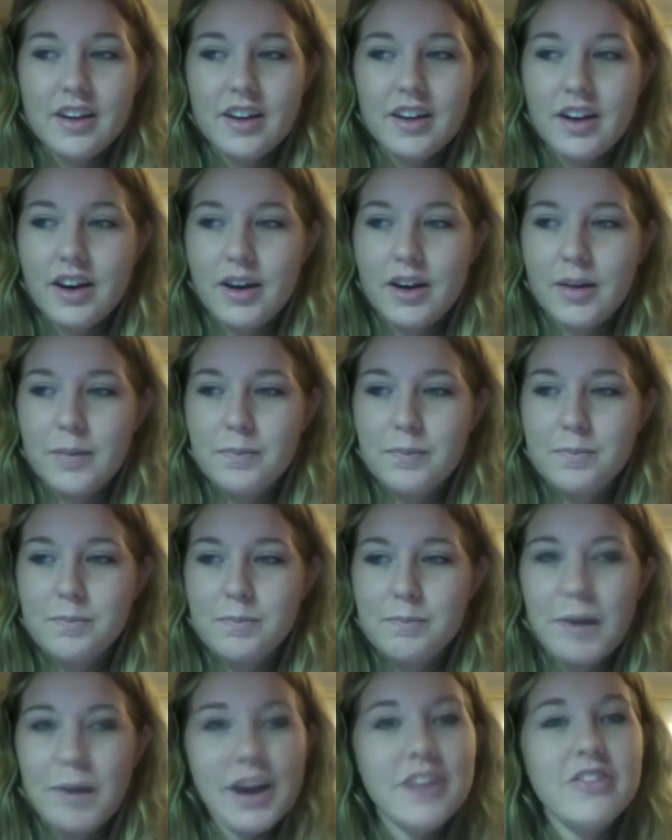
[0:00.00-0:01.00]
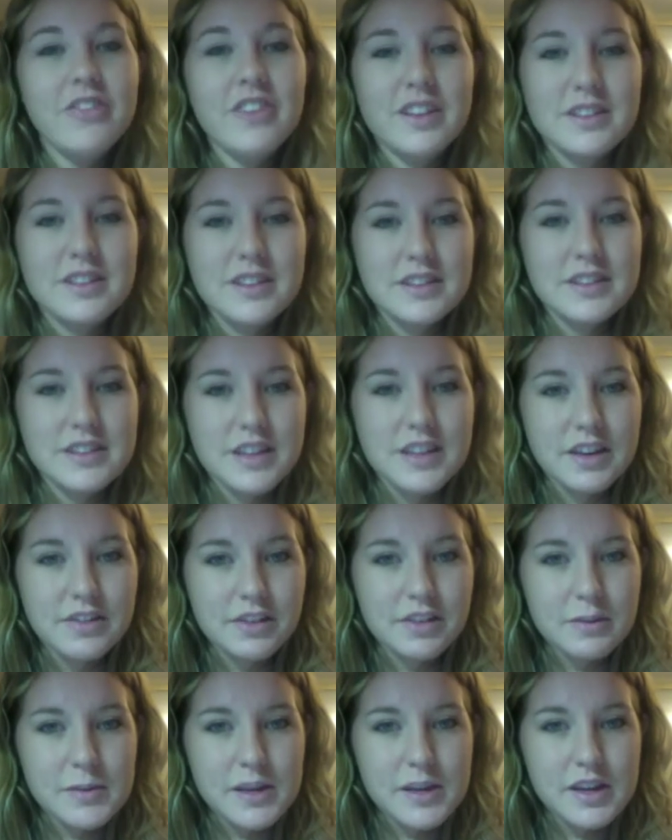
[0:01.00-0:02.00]
um, benefits it's
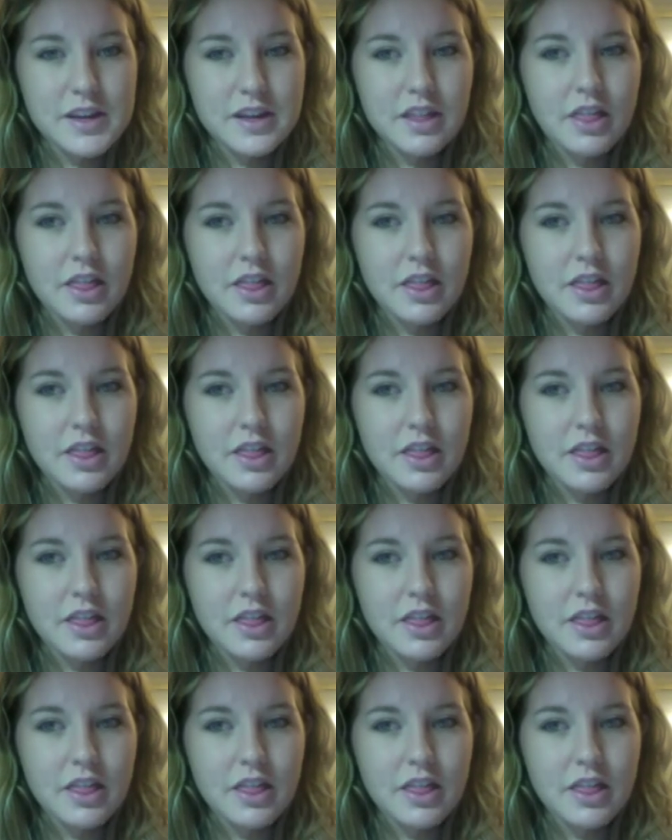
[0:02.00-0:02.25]
given me,